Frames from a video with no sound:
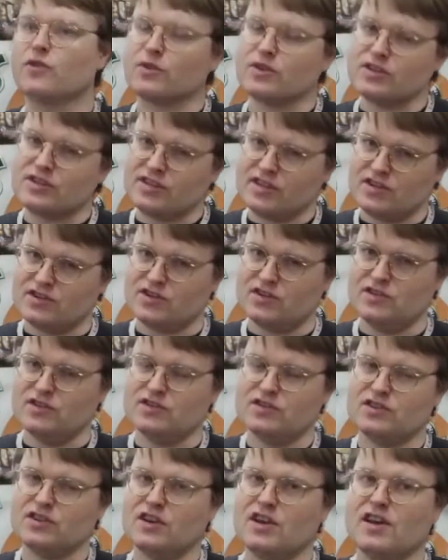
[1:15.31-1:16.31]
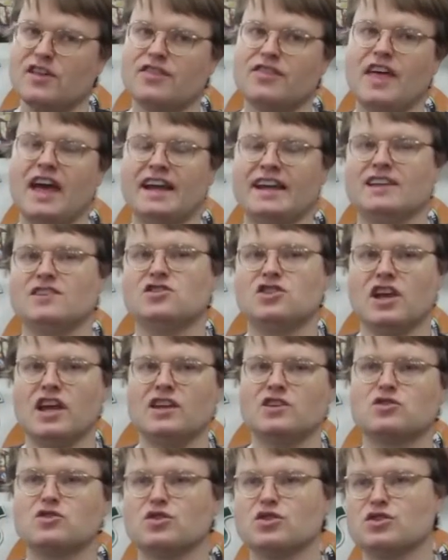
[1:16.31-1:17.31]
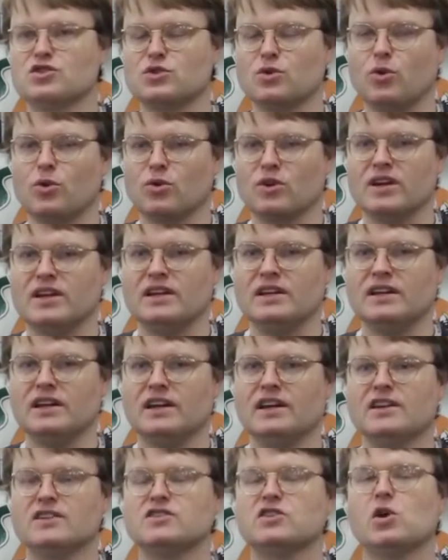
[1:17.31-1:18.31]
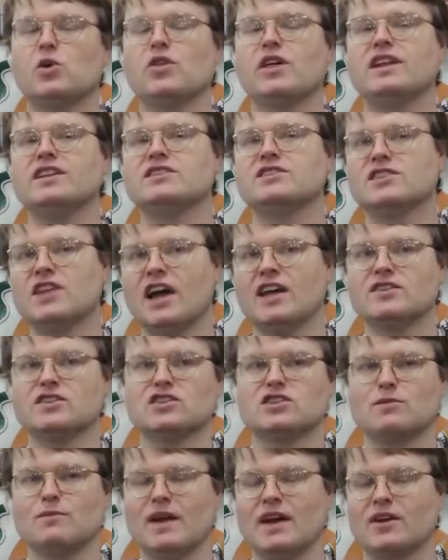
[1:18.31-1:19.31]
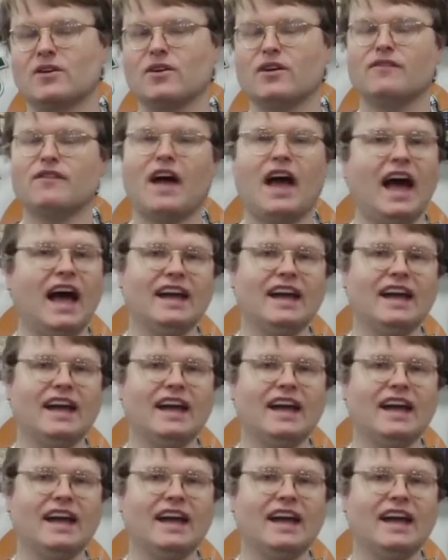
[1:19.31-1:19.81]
for decisions that can change the story. So that it's not just a matter of